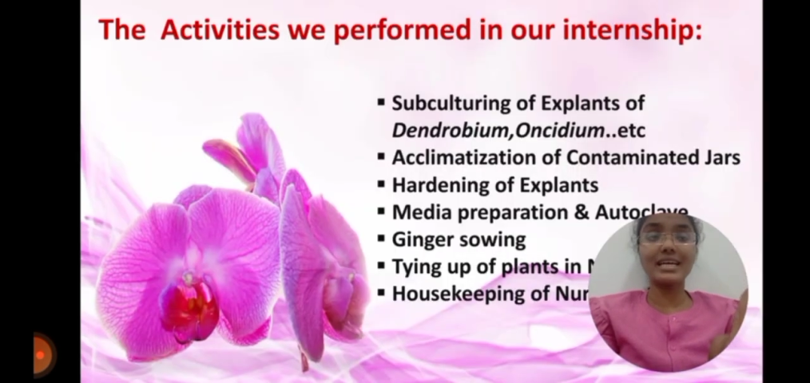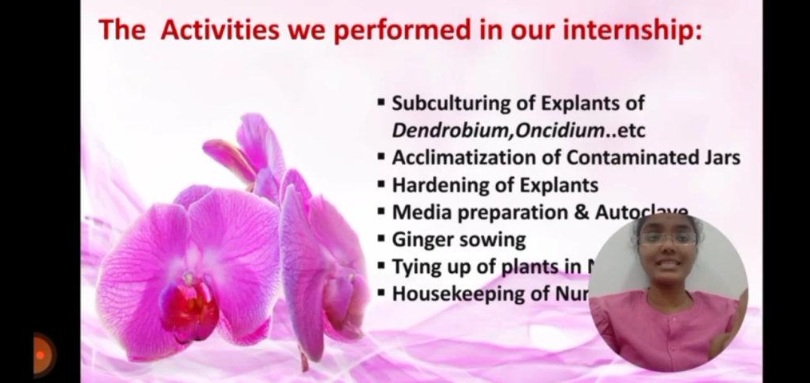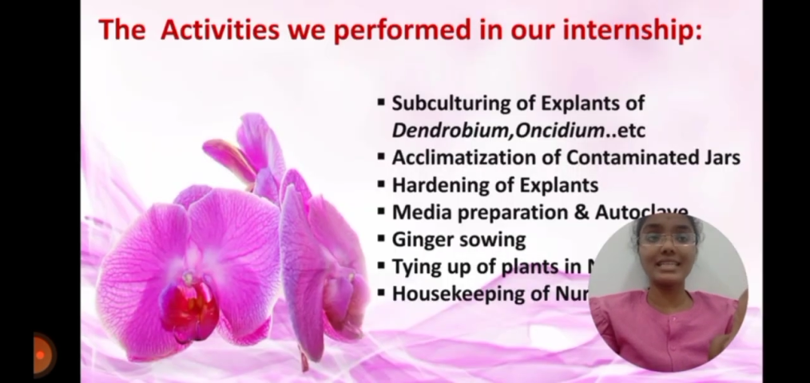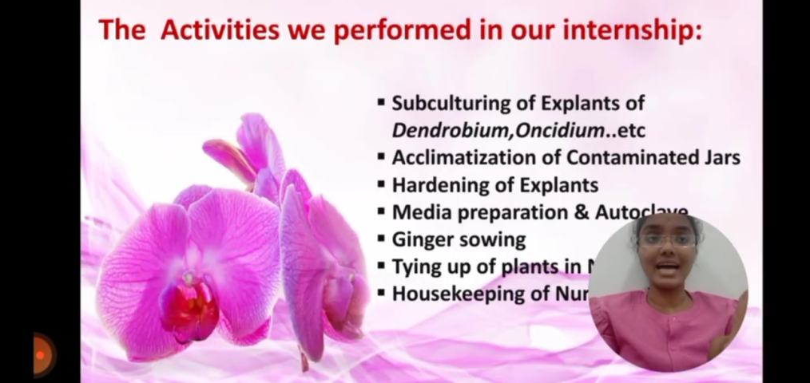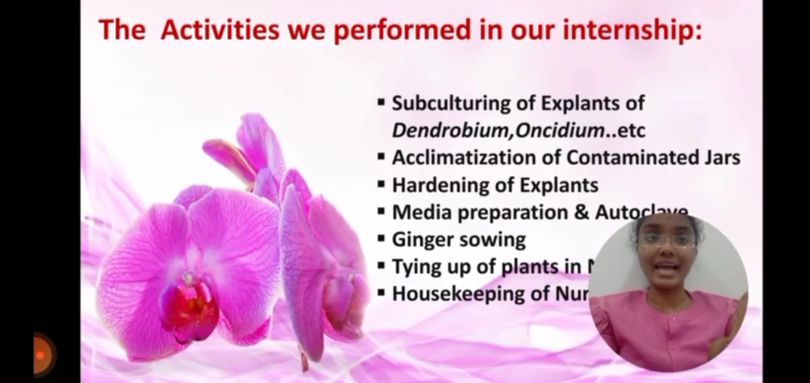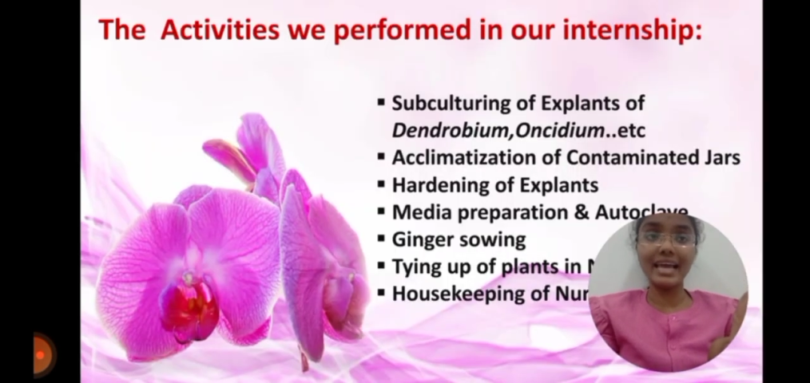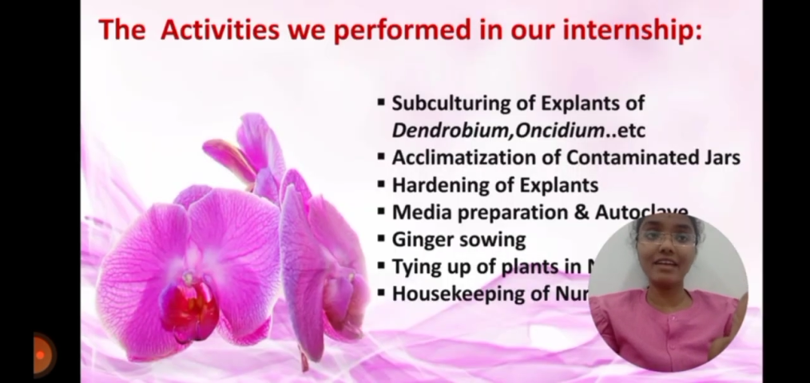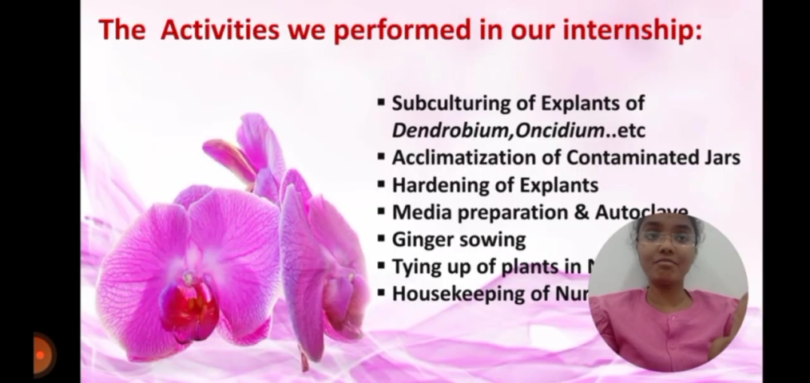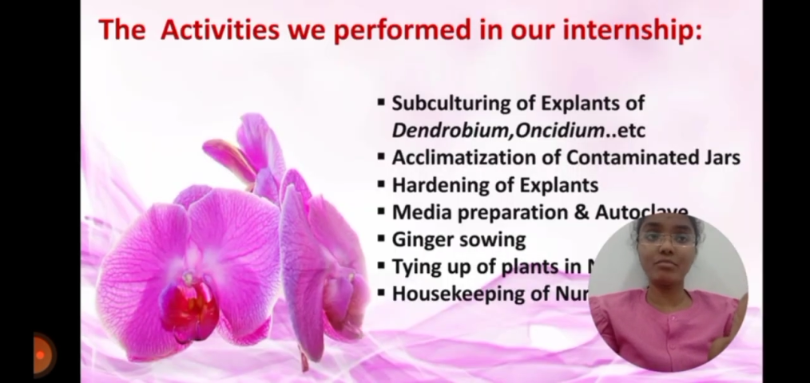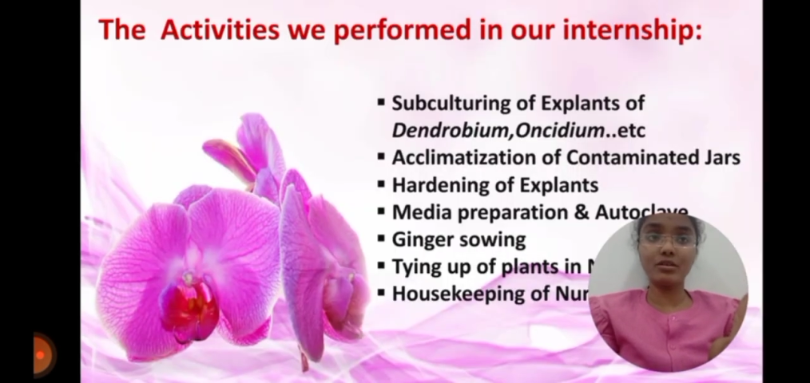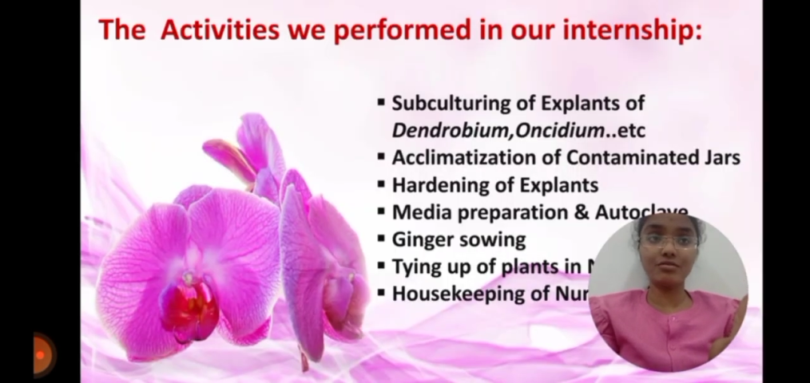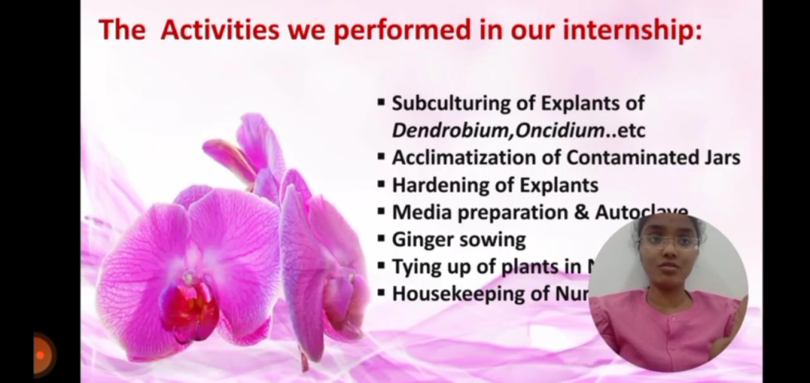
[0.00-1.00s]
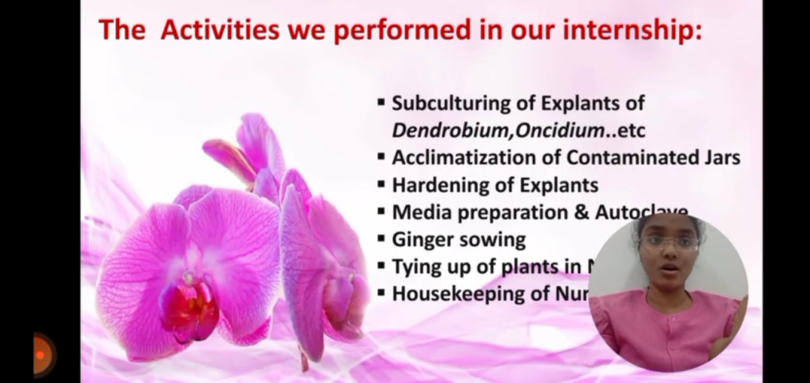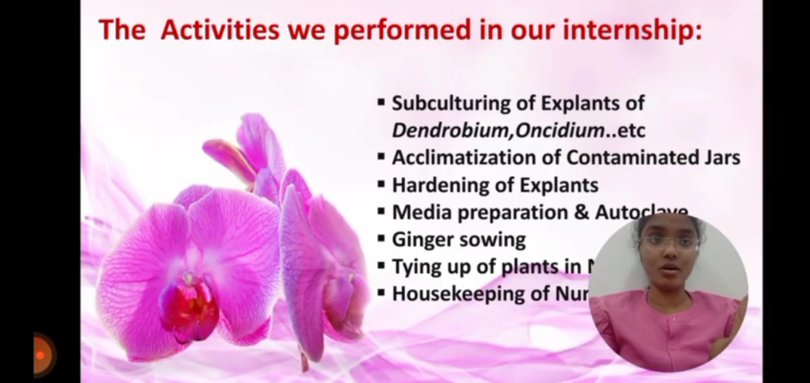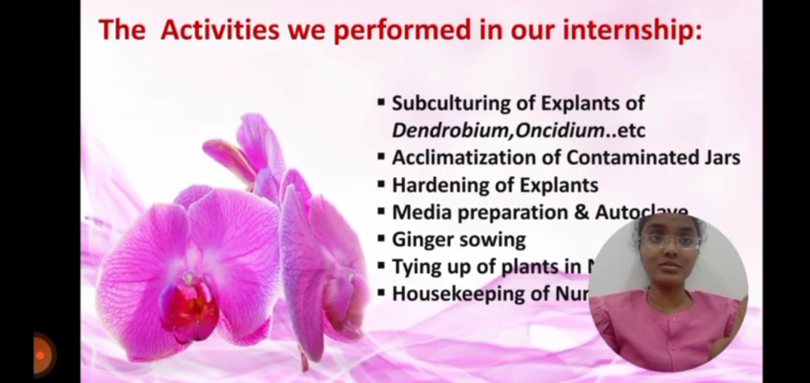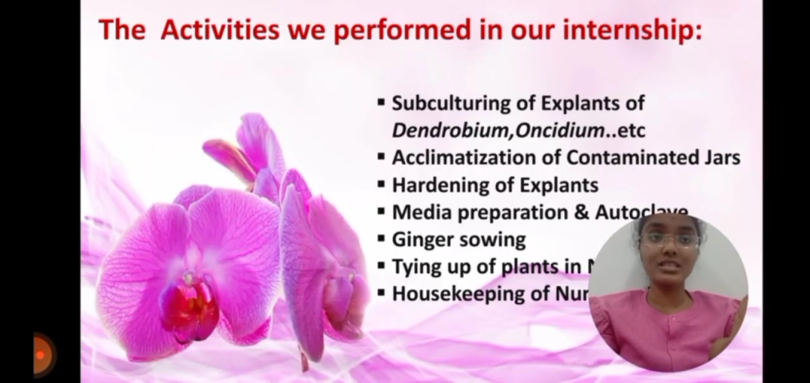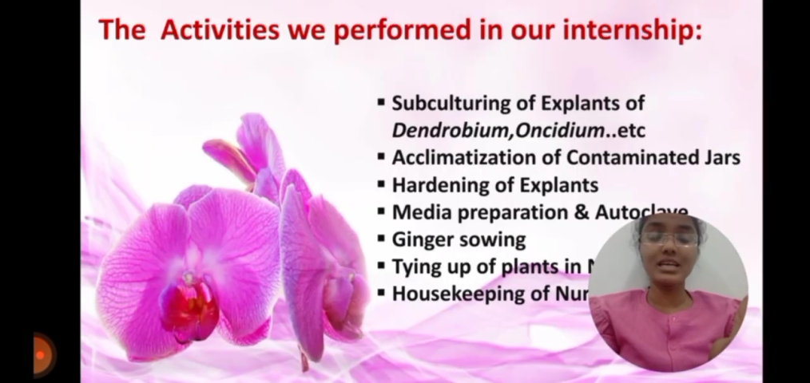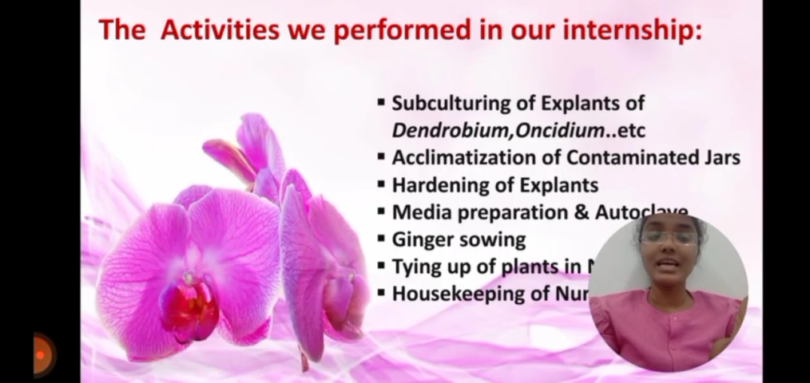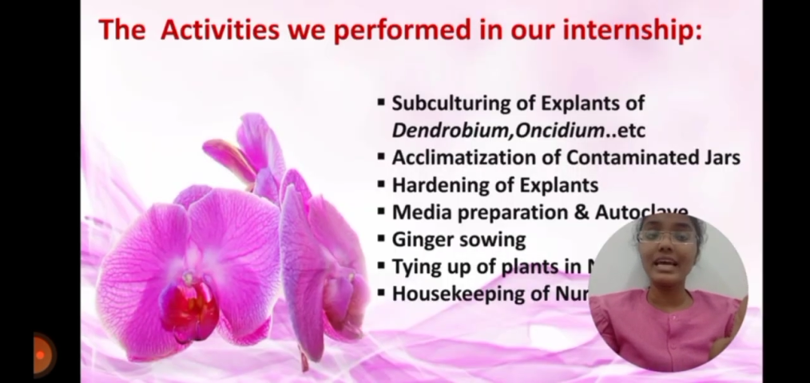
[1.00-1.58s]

that I have performed